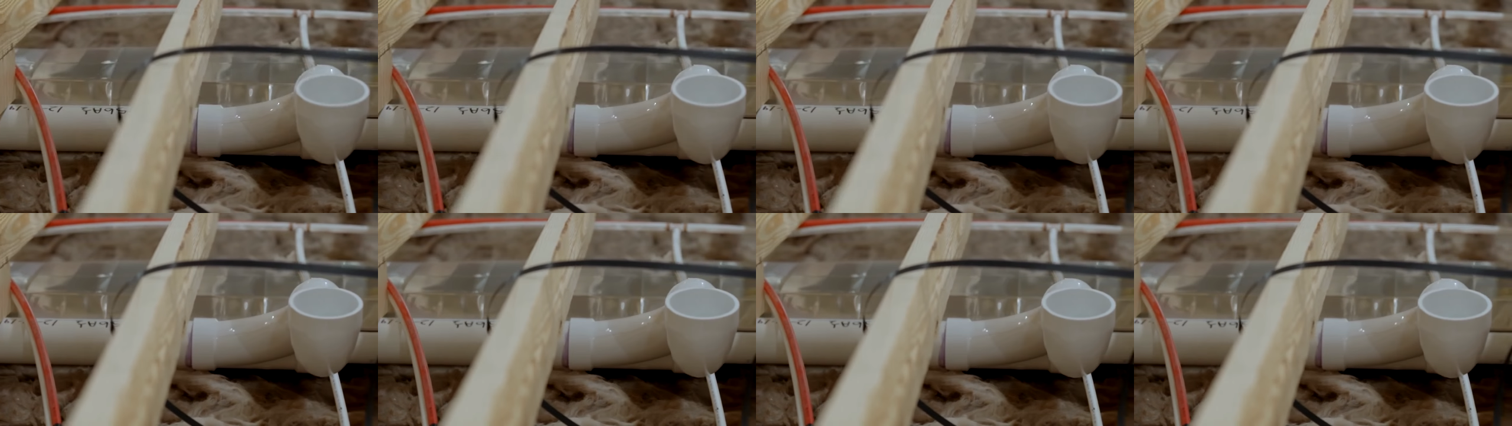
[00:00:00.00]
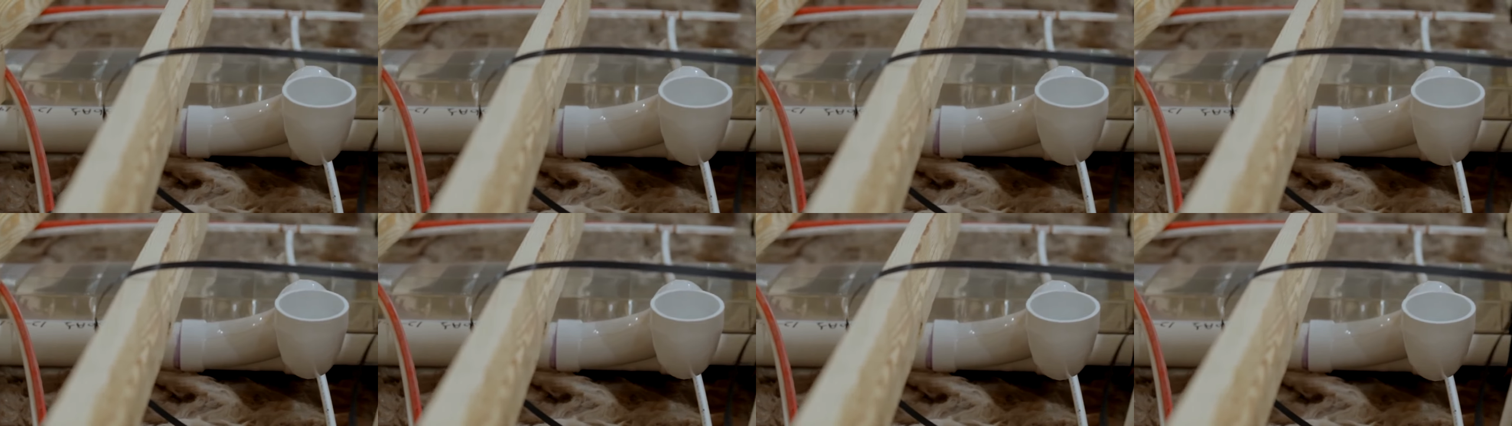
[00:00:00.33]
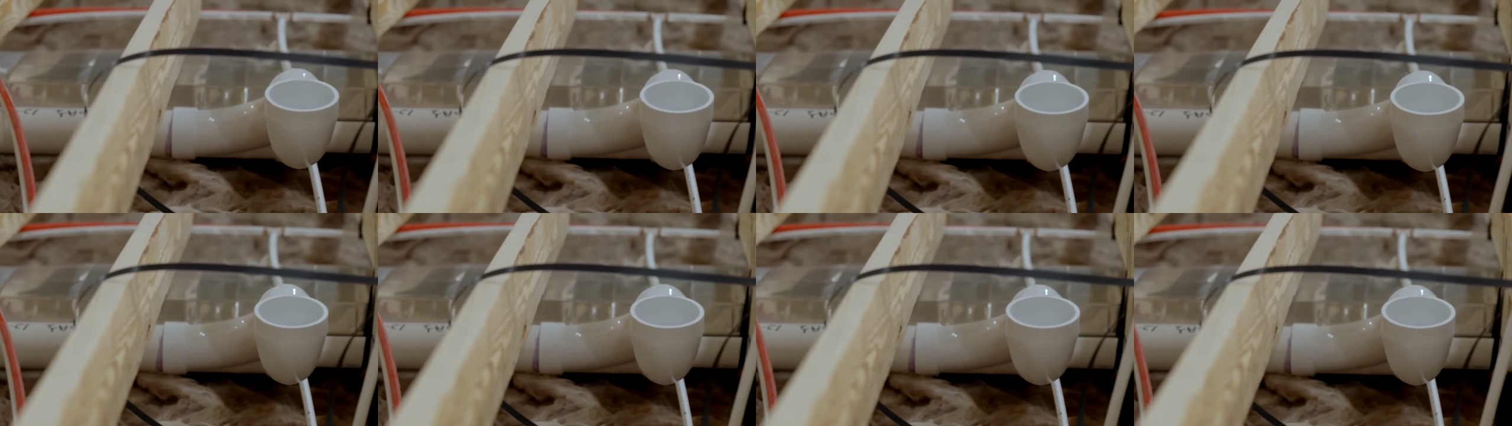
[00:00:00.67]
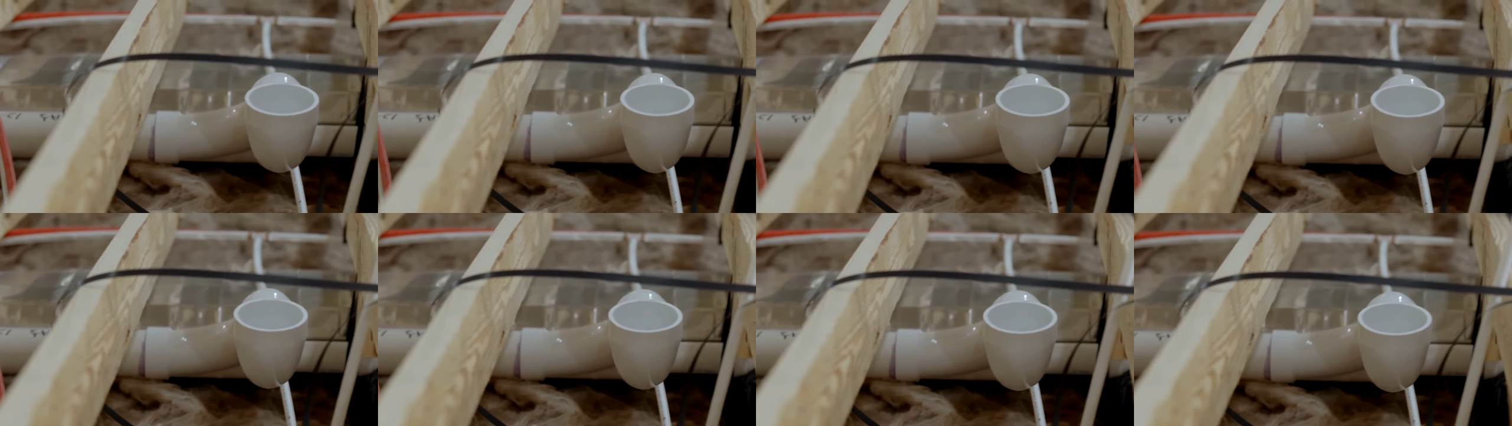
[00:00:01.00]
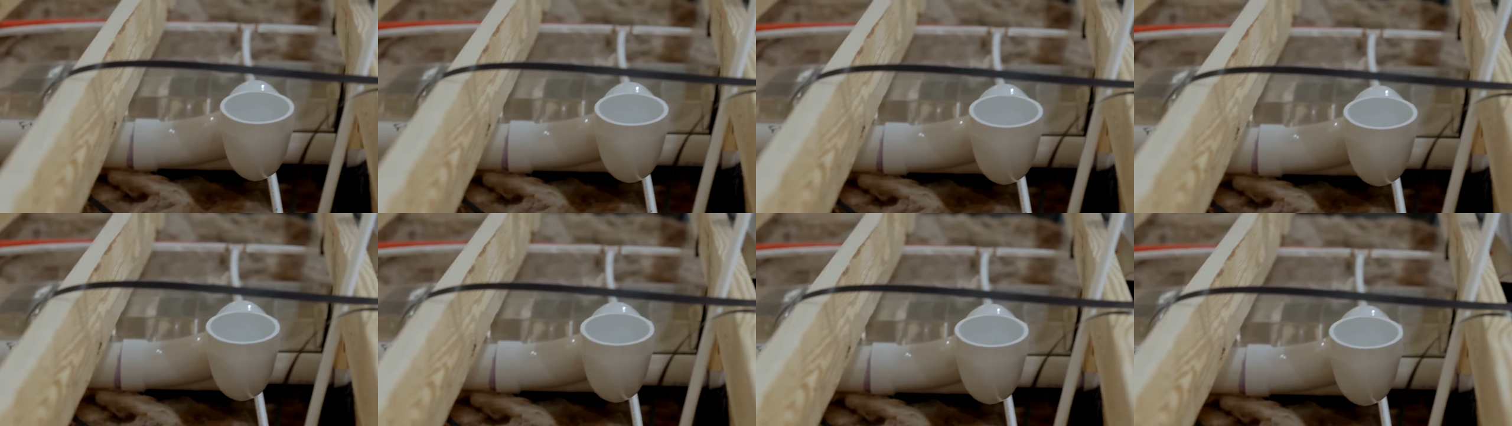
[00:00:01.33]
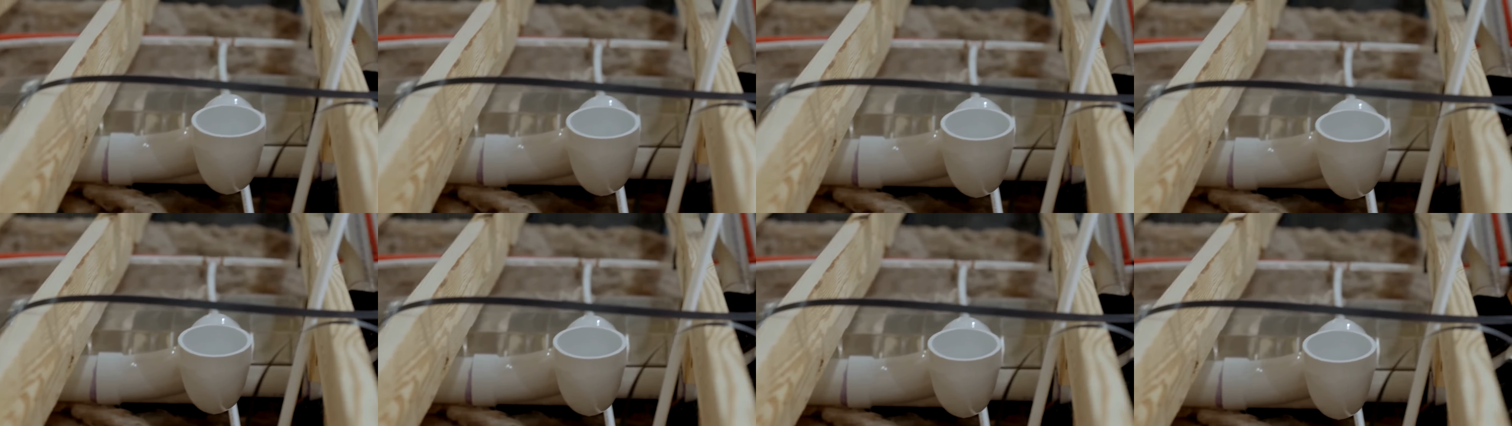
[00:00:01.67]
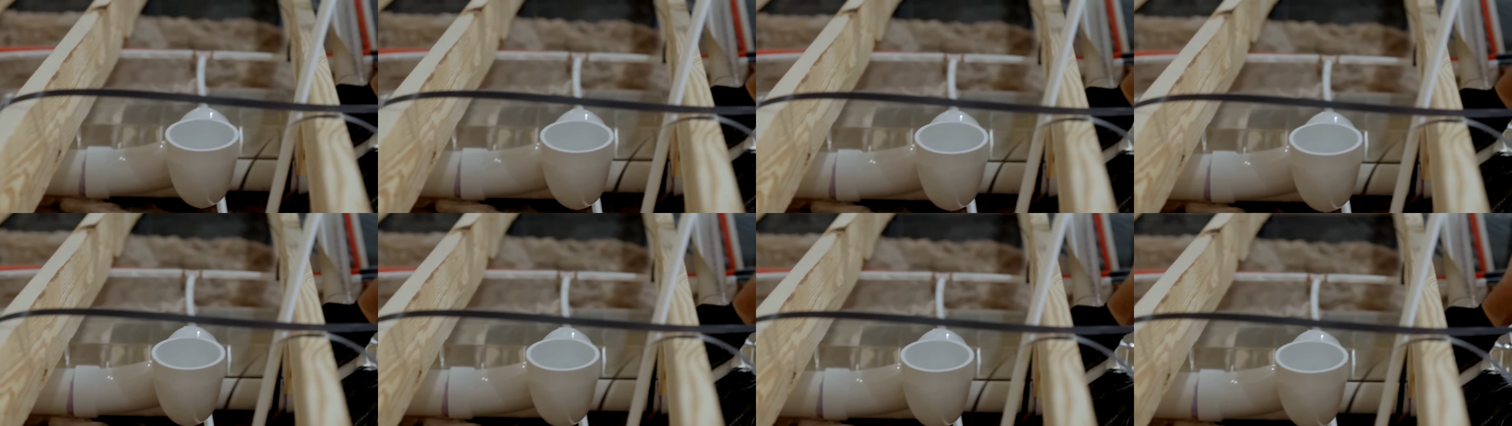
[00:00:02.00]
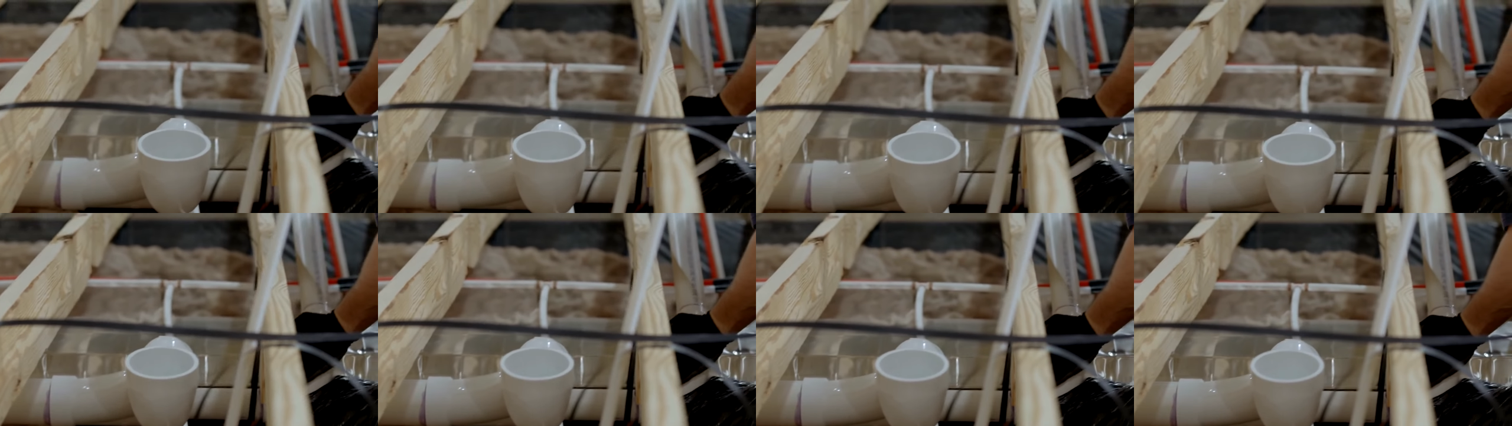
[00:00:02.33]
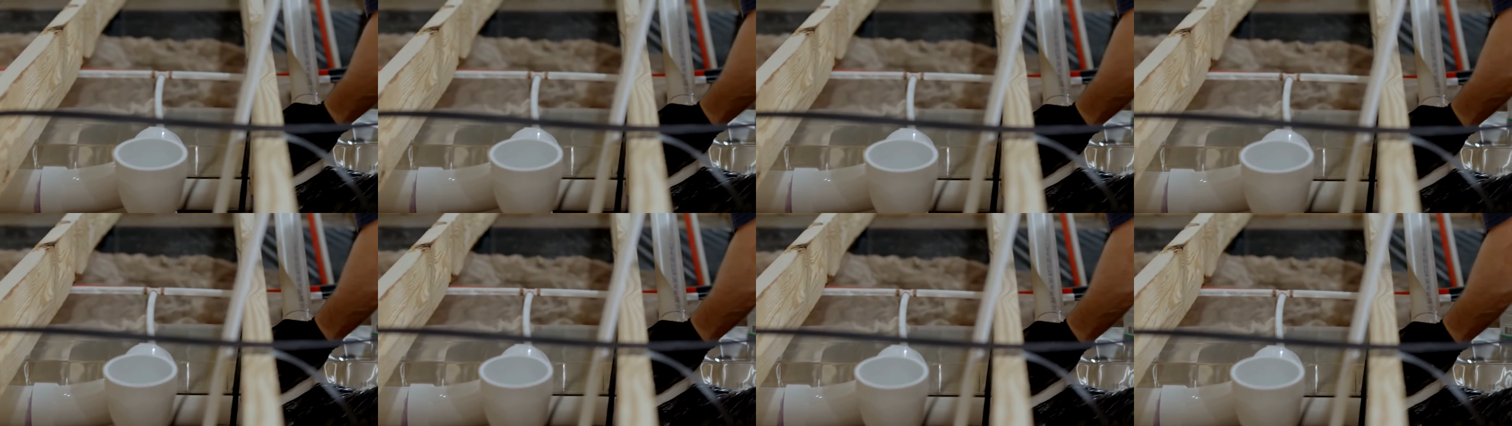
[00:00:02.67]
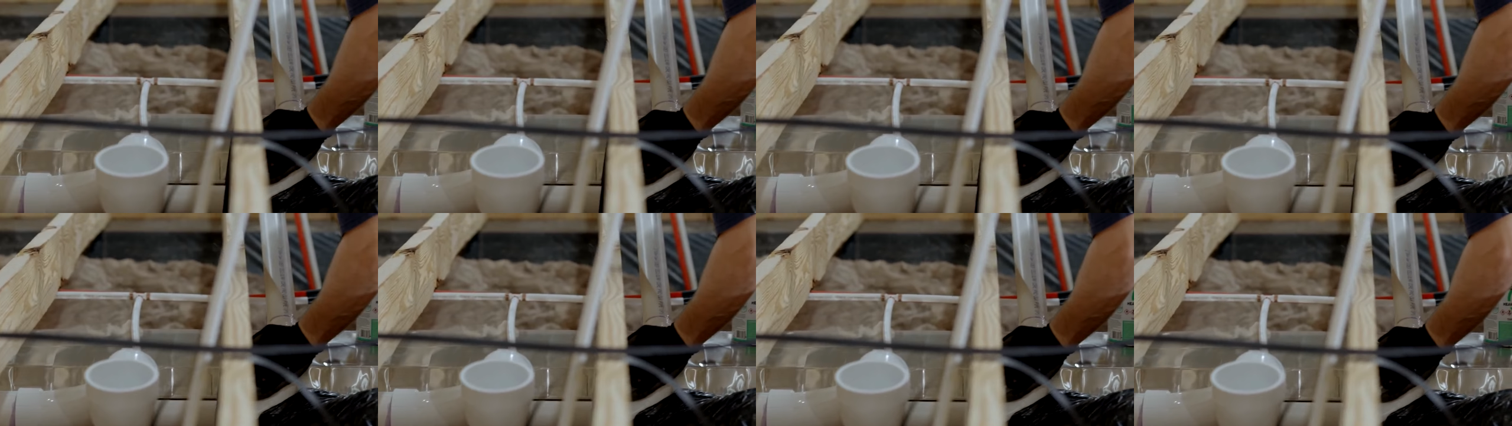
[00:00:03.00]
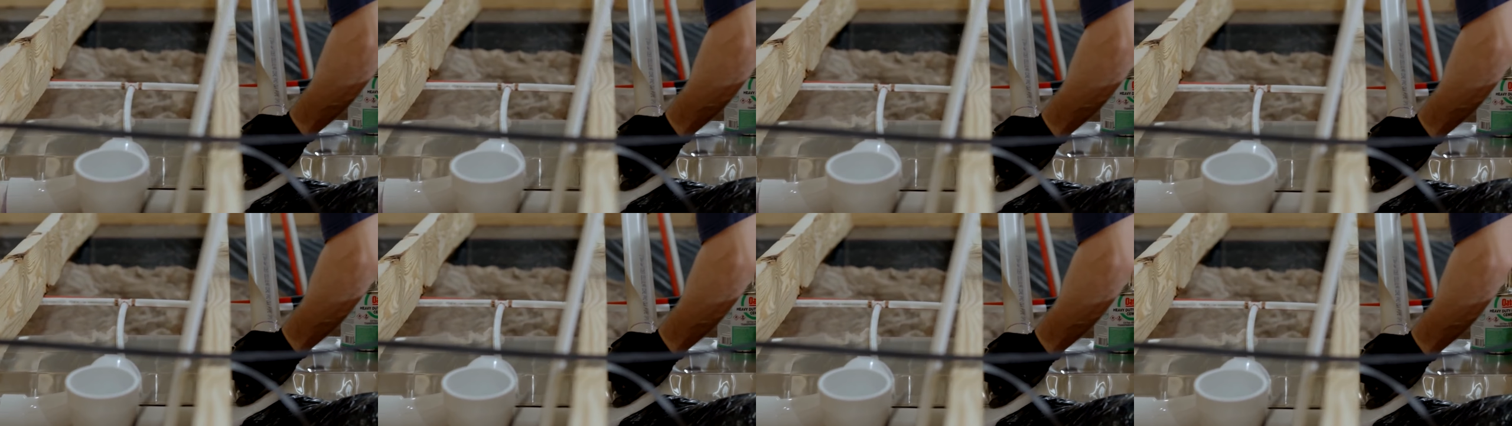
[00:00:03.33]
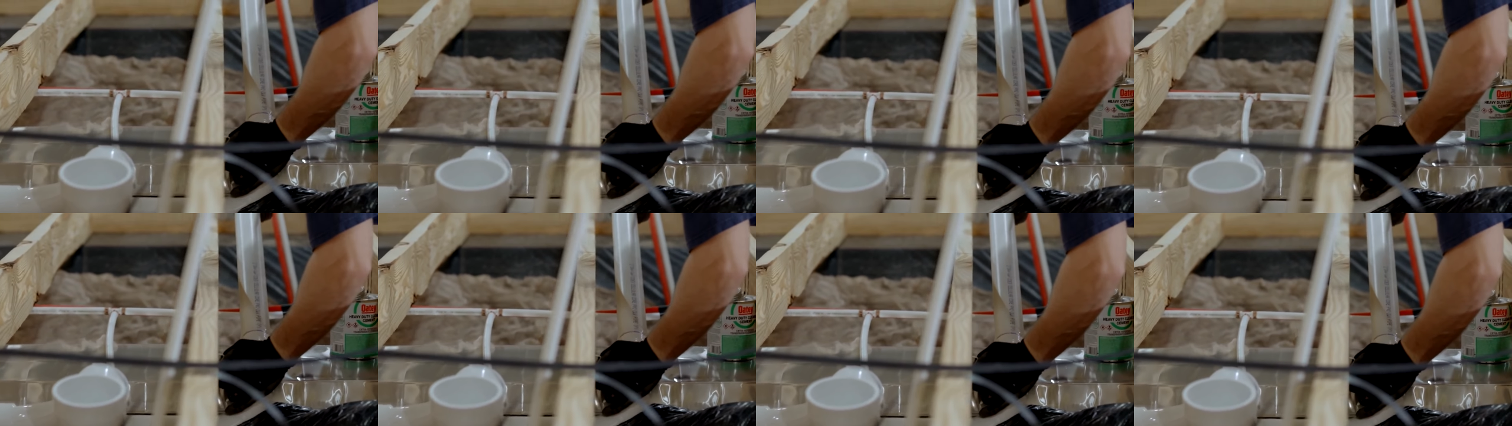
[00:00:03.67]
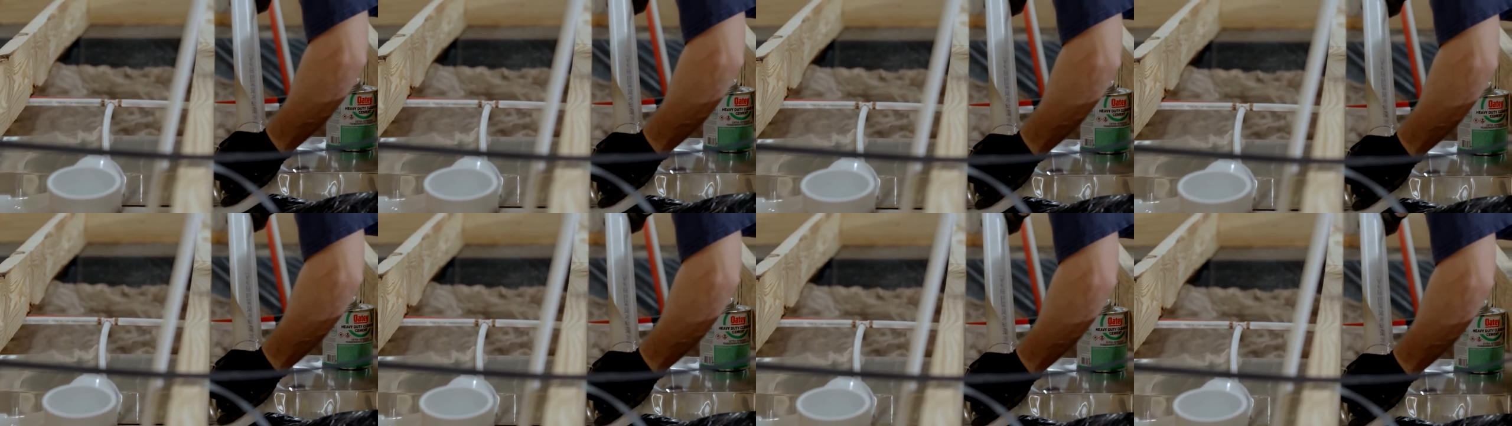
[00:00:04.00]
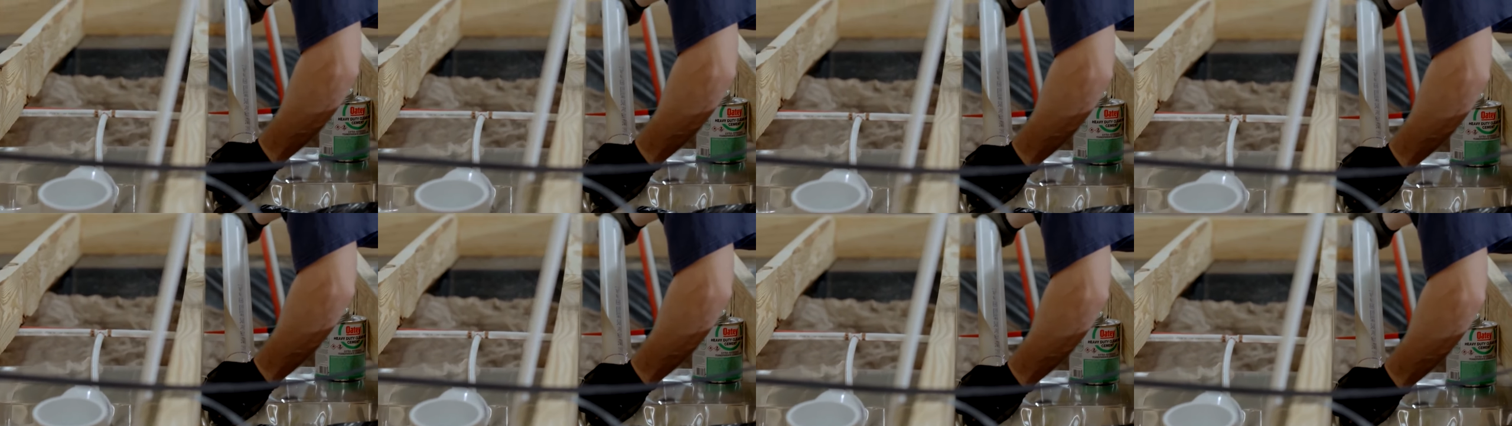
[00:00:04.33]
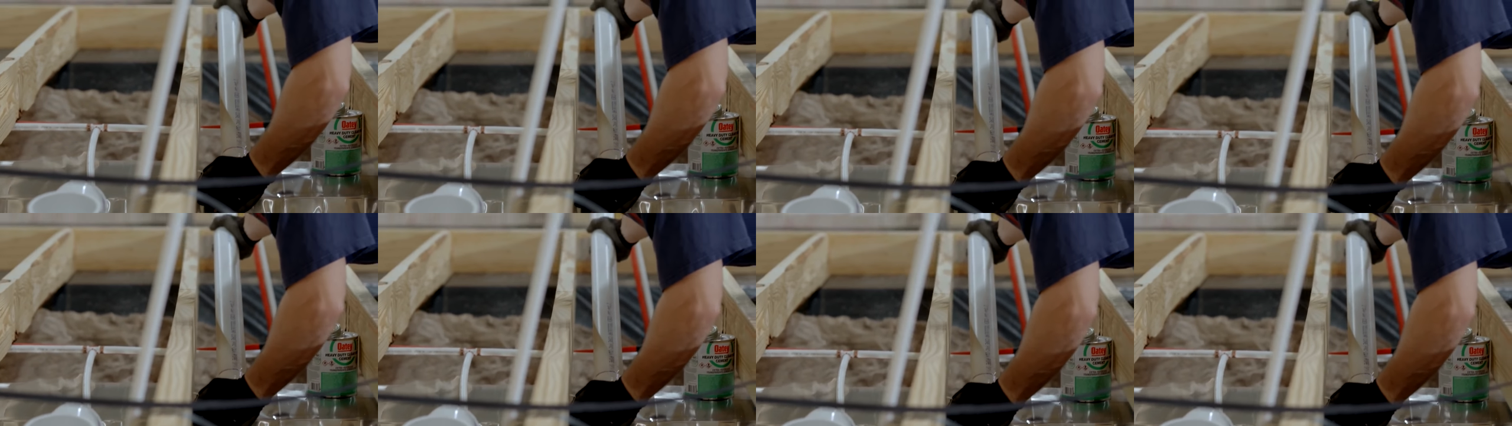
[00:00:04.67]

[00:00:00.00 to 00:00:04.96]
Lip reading: Nobody's mouth can be seen.